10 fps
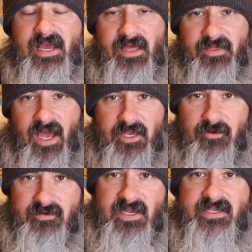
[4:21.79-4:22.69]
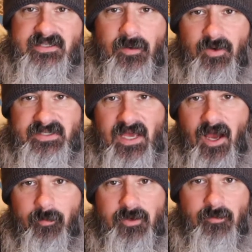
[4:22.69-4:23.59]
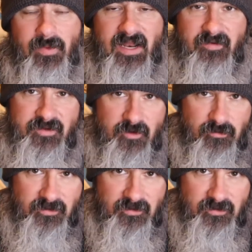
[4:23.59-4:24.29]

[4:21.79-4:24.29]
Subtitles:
that you need someone to help you. But if you